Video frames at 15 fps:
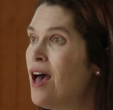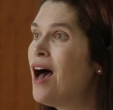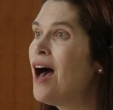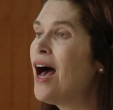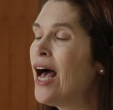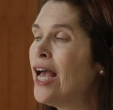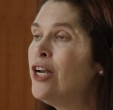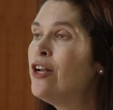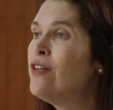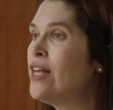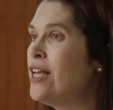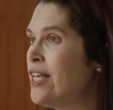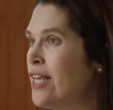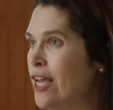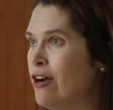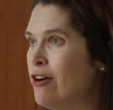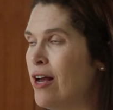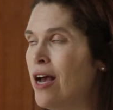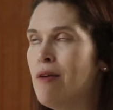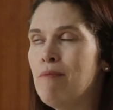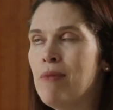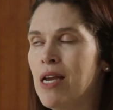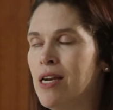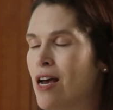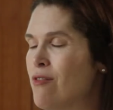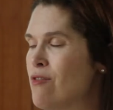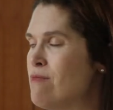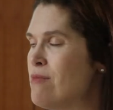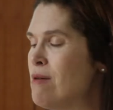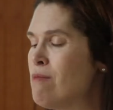I know they cared. I may not
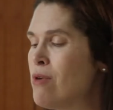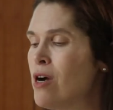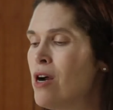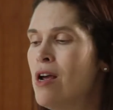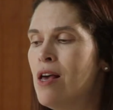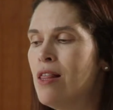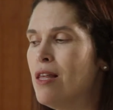remember